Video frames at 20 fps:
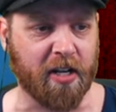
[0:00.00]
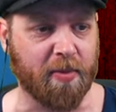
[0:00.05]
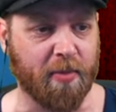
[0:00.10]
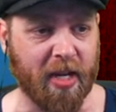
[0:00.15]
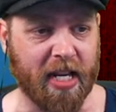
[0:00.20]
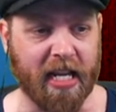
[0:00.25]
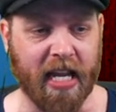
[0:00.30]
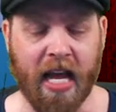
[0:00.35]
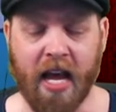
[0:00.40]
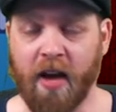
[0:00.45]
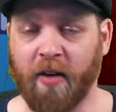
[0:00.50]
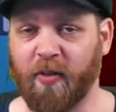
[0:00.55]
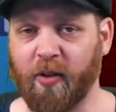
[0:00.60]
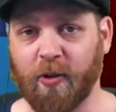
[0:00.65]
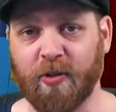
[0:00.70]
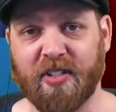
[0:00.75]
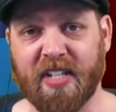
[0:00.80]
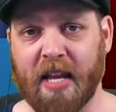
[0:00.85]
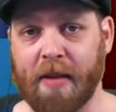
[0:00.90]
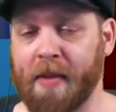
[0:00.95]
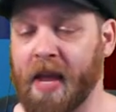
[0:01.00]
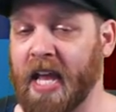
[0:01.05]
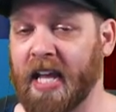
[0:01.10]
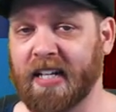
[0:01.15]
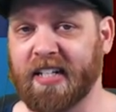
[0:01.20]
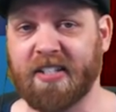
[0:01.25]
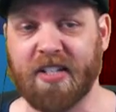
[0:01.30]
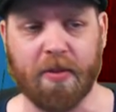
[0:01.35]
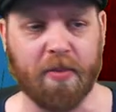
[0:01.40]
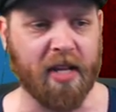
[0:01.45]
going to be full steam
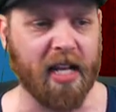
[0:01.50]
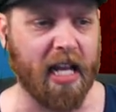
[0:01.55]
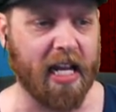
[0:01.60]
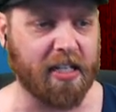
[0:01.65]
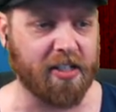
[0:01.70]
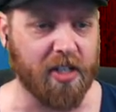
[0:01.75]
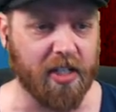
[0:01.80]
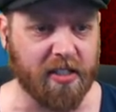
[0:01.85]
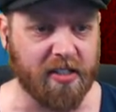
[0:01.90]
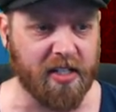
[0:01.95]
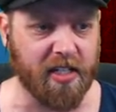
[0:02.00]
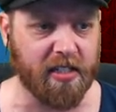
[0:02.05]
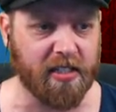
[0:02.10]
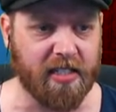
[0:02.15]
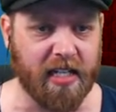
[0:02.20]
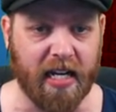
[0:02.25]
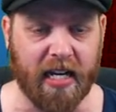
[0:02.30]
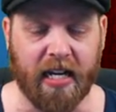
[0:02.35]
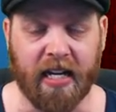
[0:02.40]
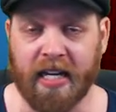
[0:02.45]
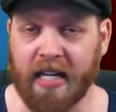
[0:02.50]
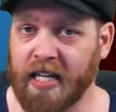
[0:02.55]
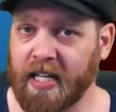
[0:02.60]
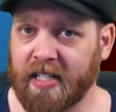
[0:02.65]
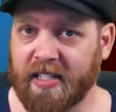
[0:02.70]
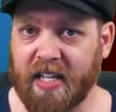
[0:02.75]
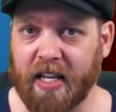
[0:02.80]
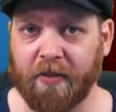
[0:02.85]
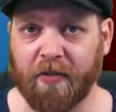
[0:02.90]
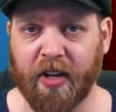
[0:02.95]
ahead simulations and uh,
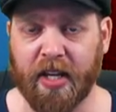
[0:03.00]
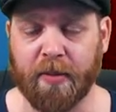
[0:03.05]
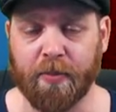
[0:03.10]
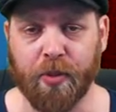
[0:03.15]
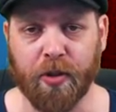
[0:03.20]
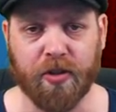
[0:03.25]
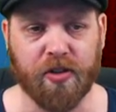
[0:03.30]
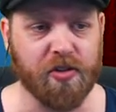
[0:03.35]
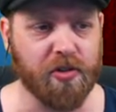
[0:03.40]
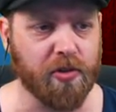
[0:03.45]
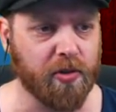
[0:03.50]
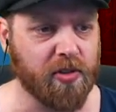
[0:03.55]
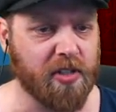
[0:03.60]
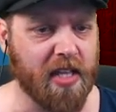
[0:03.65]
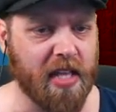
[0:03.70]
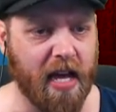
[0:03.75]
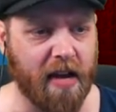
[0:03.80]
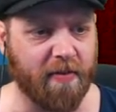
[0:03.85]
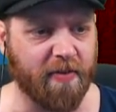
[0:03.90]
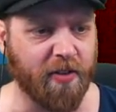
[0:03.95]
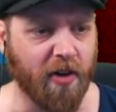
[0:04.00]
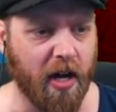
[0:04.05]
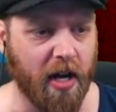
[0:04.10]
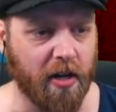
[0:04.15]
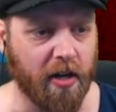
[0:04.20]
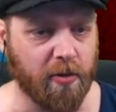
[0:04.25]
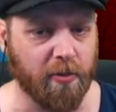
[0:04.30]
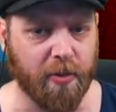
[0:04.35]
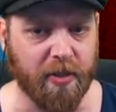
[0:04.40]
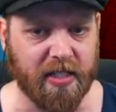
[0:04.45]
see if we can push through to that
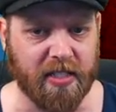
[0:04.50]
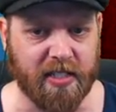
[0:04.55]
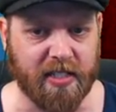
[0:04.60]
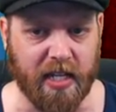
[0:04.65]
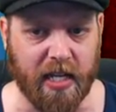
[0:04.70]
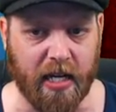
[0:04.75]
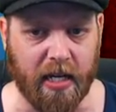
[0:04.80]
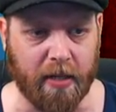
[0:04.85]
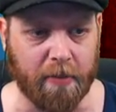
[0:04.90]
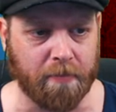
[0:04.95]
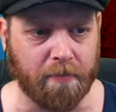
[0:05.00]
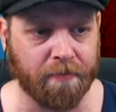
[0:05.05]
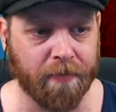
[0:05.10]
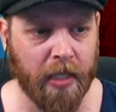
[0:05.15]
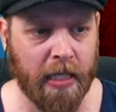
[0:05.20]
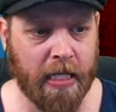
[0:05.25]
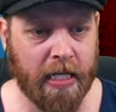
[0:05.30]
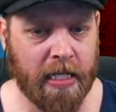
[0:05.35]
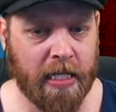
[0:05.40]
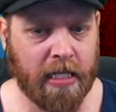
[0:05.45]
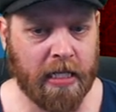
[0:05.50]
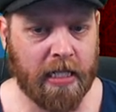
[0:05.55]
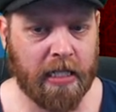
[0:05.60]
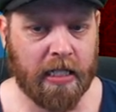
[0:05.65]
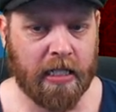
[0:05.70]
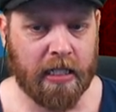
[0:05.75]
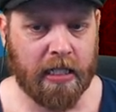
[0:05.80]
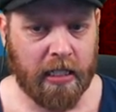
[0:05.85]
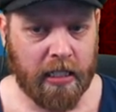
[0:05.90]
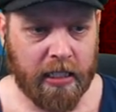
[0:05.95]
final. But um,
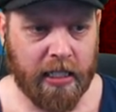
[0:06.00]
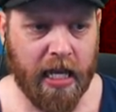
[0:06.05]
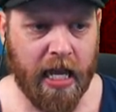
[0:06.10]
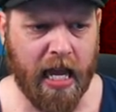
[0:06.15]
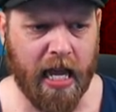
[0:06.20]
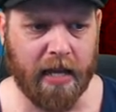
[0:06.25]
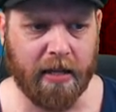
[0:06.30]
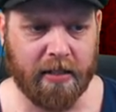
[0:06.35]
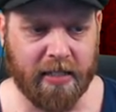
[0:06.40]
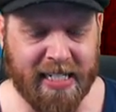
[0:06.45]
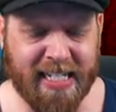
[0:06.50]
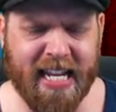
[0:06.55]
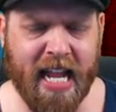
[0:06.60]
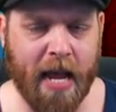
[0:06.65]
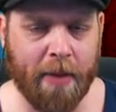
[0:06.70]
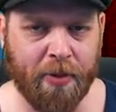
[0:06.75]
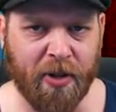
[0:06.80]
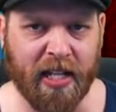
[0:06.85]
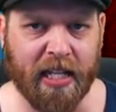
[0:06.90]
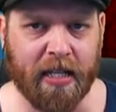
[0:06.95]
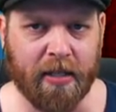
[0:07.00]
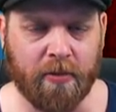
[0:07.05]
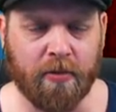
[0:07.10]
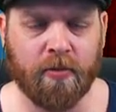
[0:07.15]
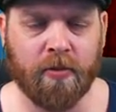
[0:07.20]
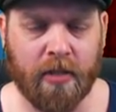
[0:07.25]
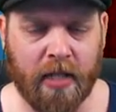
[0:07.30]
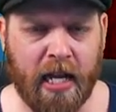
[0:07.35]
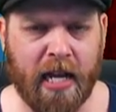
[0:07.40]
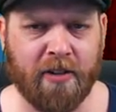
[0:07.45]
yeah, Napoli
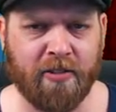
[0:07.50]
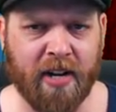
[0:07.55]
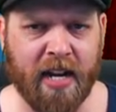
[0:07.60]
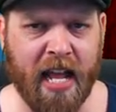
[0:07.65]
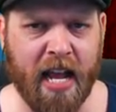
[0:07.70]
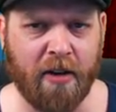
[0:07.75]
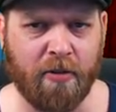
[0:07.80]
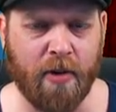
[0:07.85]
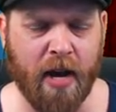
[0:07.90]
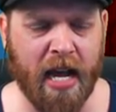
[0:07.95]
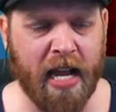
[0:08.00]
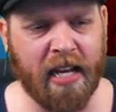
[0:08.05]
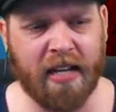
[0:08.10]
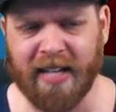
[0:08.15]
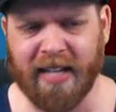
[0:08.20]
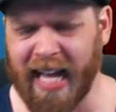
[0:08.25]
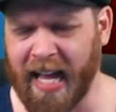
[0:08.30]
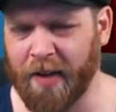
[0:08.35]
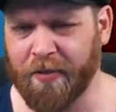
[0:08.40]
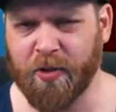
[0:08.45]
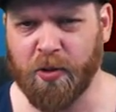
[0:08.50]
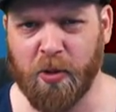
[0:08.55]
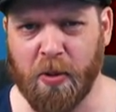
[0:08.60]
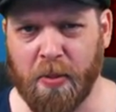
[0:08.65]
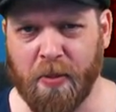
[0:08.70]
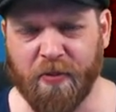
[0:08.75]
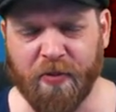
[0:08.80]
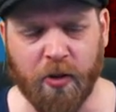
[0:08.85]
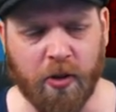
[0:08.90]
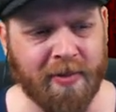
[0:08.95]
are in our way. After we
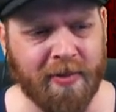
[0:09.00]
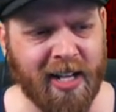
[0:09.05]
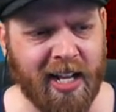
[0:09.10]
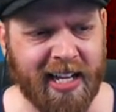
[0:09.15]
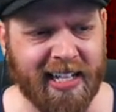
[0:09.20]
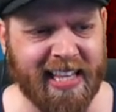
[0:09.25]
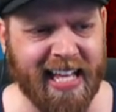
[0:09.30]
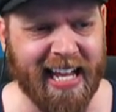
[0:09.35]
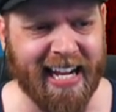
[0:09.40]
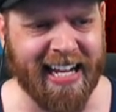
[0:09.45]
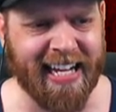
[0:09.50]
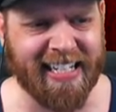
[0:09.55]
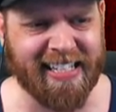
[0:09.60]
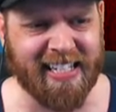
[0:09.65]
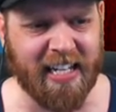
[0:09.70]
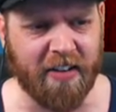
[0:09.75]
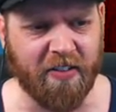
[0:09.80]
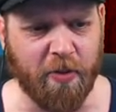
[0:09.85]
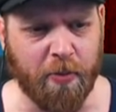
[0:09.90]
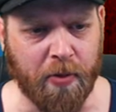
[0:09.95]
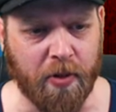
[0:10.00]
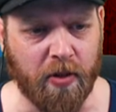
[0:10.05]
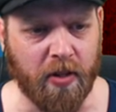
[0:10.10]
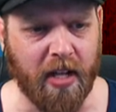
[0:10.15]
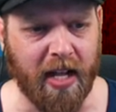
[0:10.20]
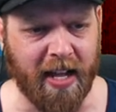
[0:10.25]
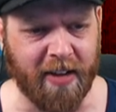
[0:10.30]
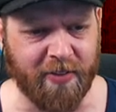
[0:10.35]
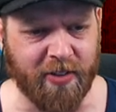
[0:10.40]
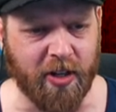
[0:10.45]
performed like that against
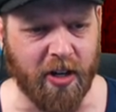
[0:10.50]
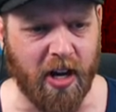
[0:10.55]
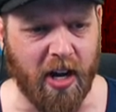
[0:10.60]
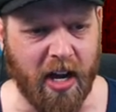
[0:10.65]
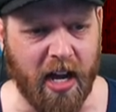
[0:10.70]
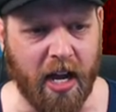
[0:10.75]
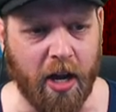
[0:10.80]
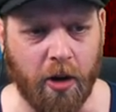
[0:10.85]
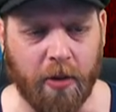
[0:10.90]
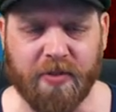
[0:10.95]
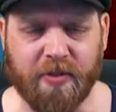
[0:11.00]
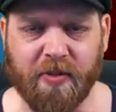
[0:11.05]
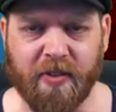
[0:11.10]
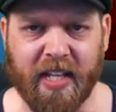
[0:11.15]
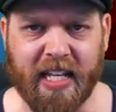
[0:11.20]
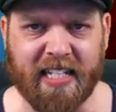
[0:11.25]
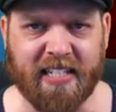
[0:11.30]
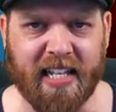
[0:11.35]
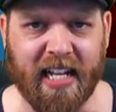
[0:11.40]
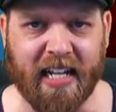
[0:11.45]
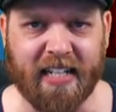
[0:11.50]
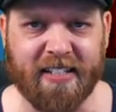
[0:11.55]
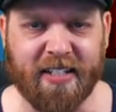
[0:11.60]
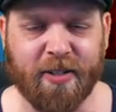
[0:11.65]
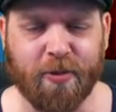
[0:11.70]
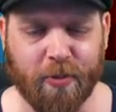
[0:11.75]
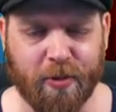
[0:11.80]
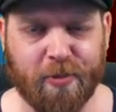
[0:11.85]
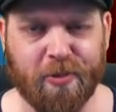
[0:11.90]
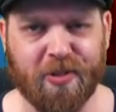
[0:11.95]
Liverpool, I've got high hopes for these lads.
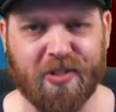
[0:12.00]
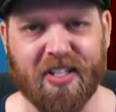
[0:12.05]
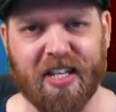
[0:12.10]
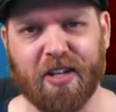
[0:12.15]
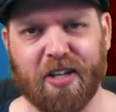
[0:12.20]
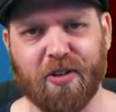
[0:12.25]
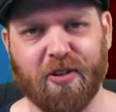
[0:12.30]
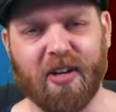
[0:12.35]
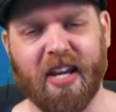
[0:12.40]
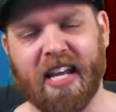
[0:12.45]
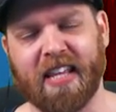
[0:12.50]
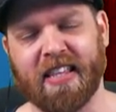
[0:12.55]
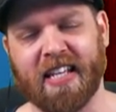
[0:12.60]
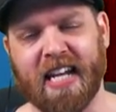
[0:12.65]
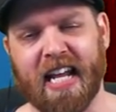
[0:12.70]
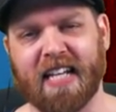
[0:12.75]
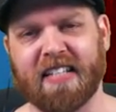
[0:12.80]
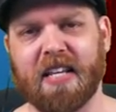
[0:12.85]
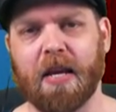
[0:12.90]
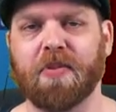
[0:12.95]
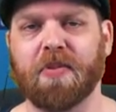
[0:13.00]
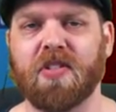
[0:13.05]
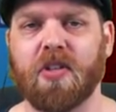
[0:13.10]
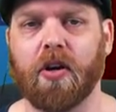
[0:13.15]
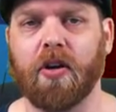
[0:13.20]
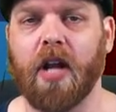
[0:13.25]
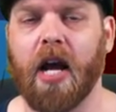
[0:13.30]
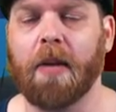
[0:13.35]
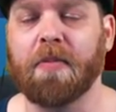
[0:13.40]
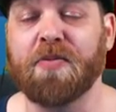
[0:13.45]
We will see you in the next
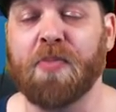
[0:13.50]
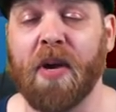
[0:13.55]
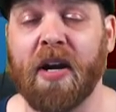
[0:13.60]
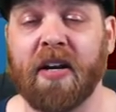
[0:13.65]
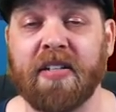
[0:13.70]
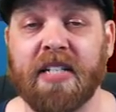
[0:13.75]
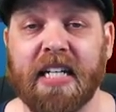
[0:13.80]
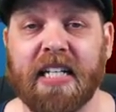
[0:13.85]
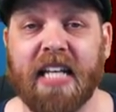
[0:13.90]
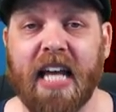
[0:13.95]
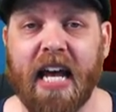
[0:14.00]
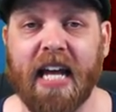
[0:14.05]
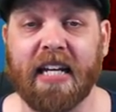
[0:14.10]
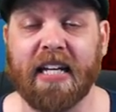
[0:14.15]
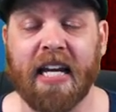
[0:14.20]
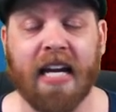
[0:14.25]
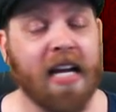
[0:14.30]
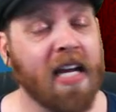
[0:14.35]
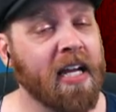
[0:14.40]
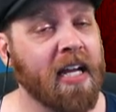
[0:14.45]
episode. I'm Sparring DK.